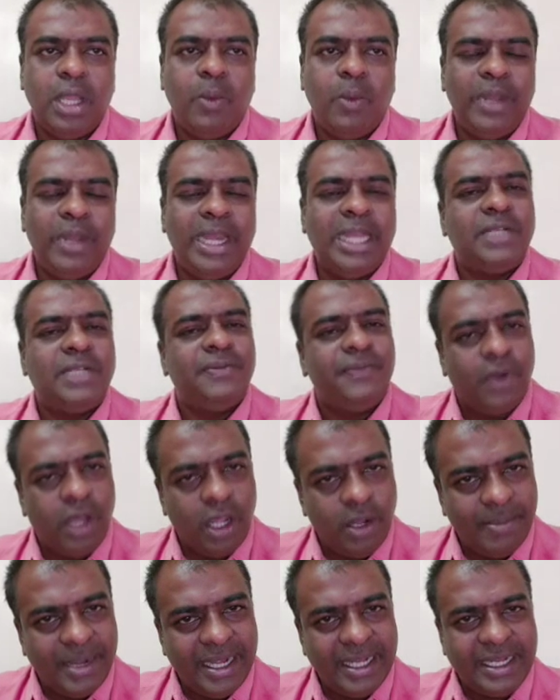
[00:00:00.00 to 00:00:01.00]
Will it
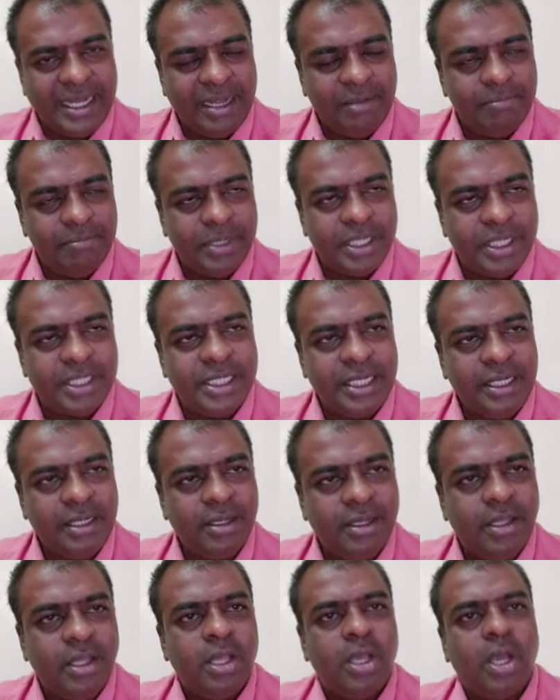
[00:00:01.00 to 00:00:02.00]
fall by 10%,
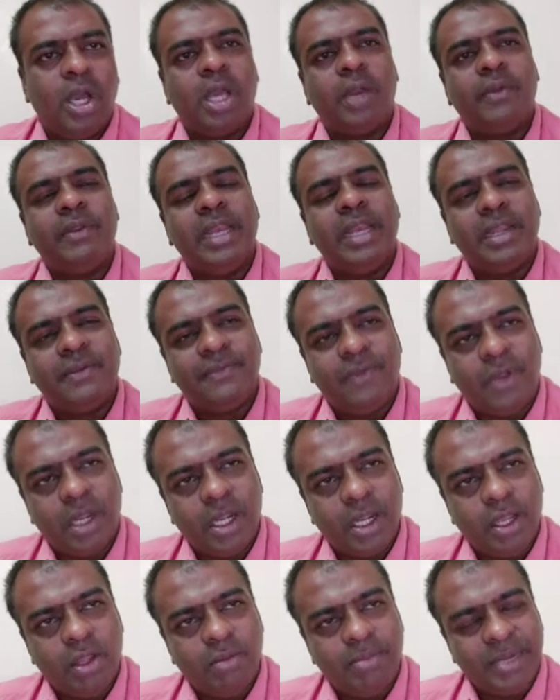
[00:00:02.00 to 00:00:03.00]
or will it fall
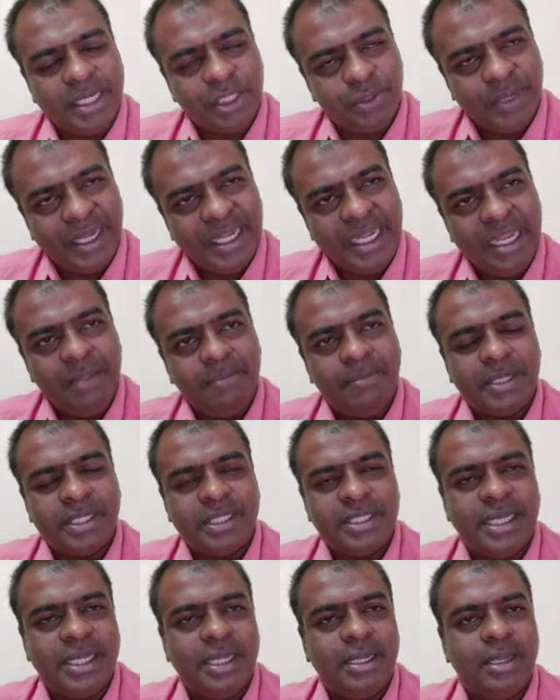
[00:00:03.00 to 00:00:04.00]
down by
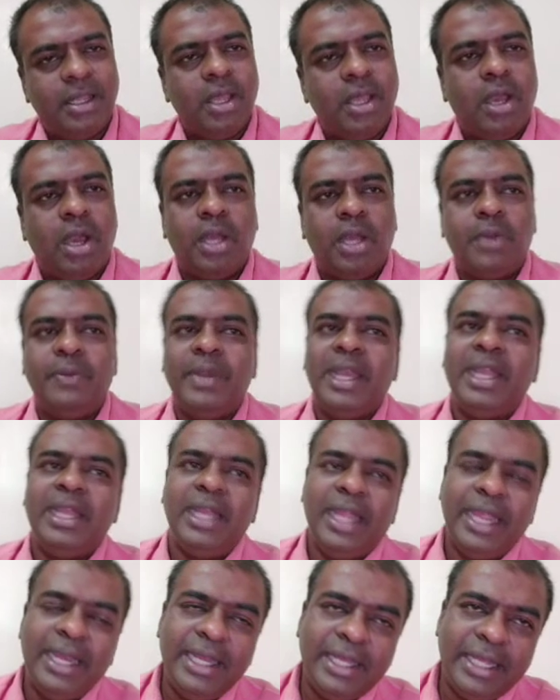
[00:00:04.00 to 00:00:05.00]
20%, or will it
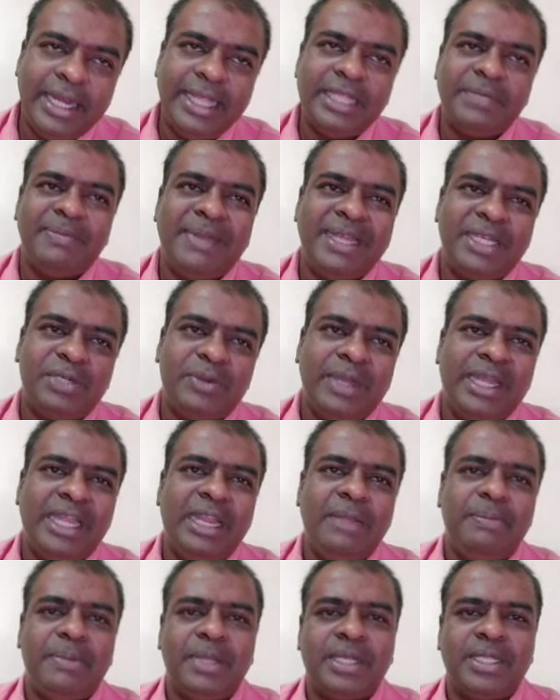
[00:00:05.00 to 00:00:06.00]
increase by
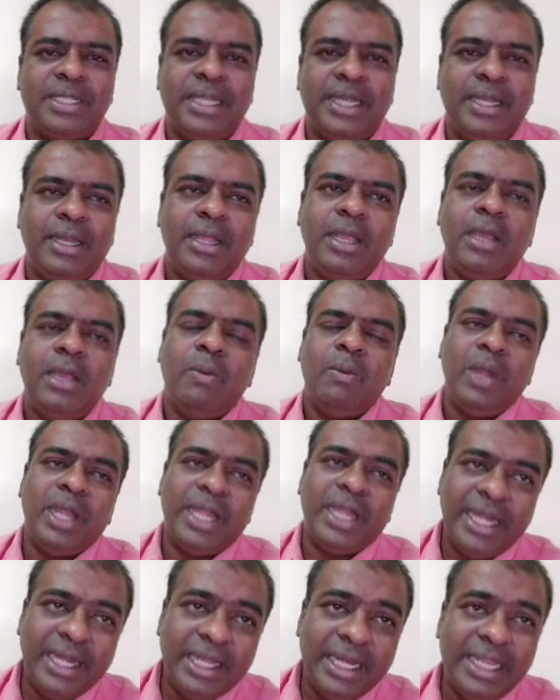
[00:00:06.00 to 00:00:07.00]
20%? Will
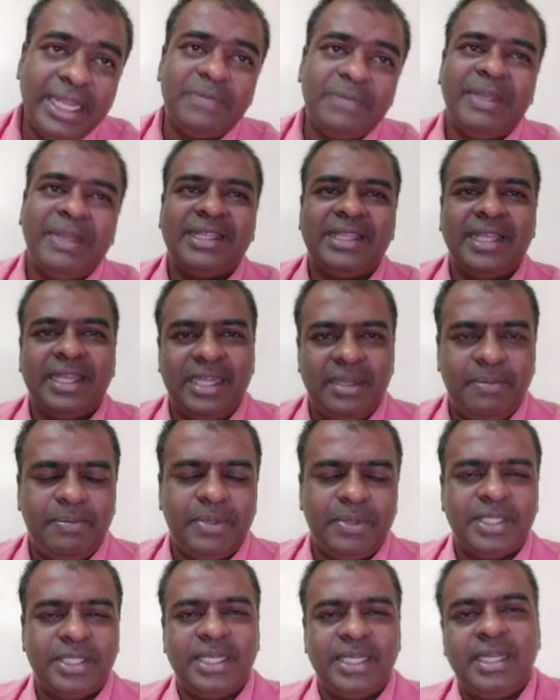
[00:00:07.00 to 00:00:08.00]
it increase by
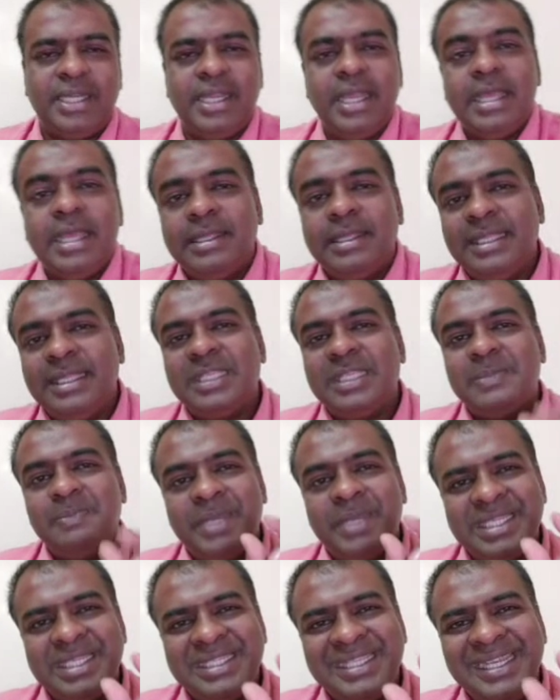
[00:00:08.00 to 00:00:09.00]
30%? This
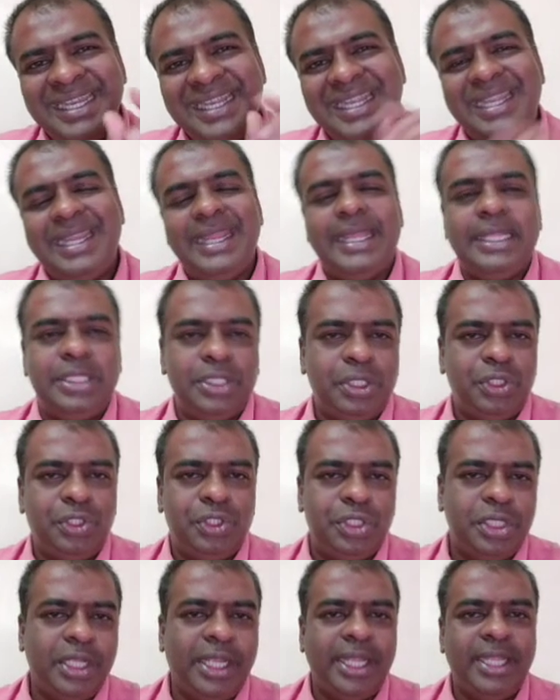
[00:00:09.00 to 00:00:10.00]
percentage
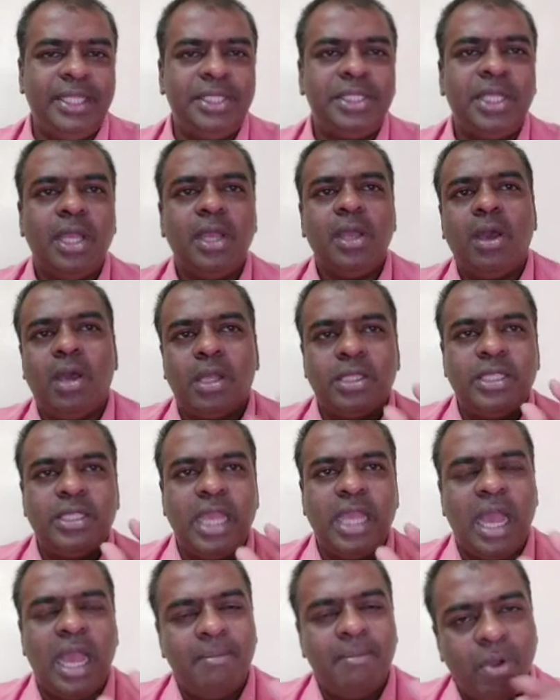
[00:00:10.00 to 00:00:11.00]
change or
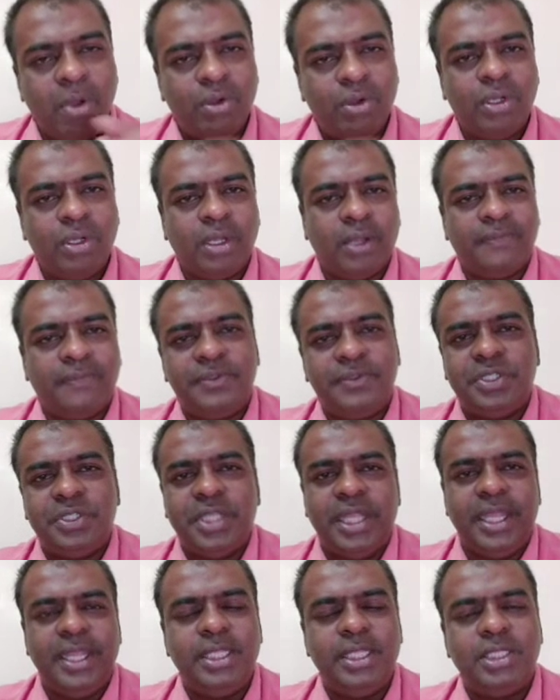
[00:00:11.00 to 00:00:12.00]
the amount of
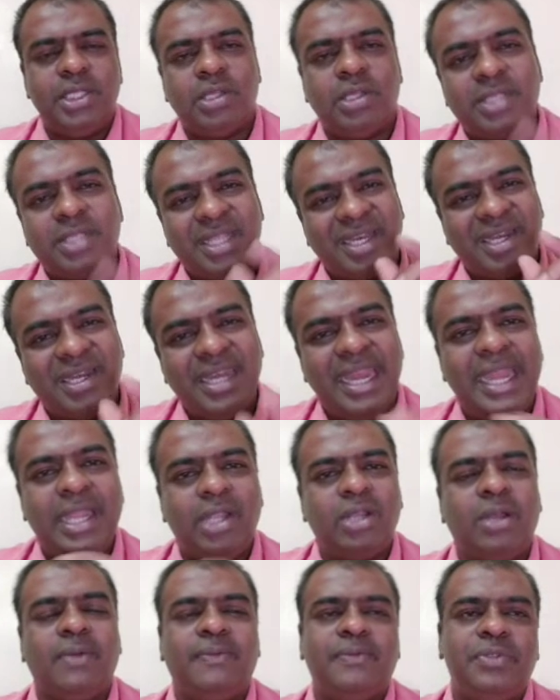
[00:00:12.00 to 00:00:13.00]
change or the
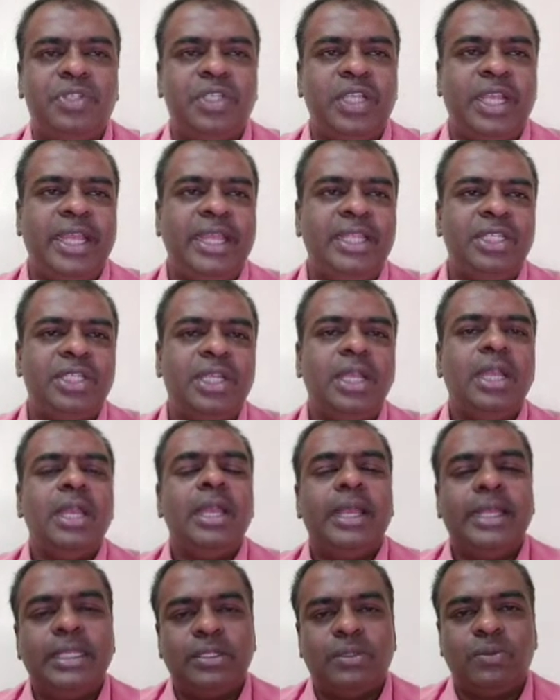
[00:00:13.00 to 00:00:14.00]
rate of change
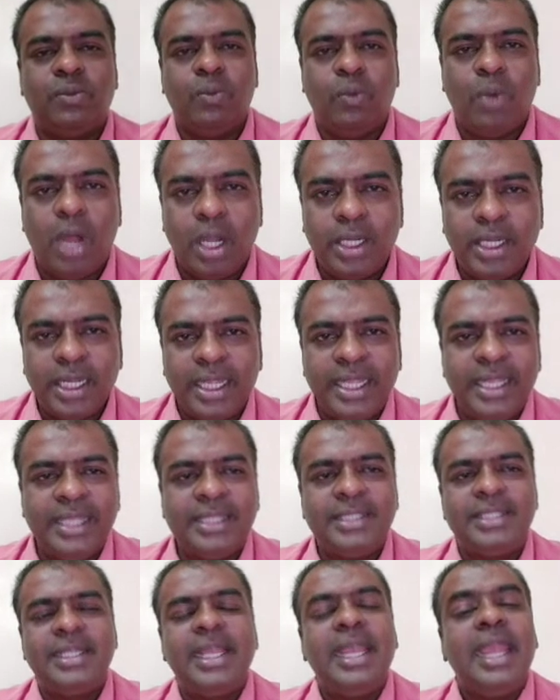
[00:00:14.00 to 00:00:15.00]
is what
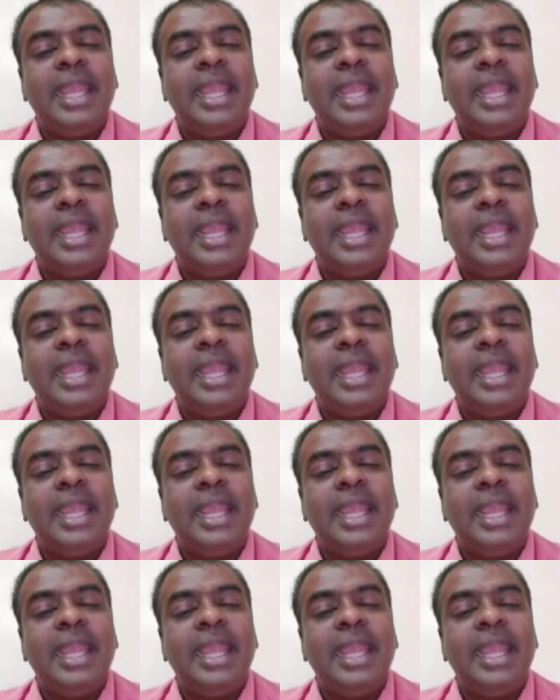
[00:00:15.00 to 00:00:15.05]
is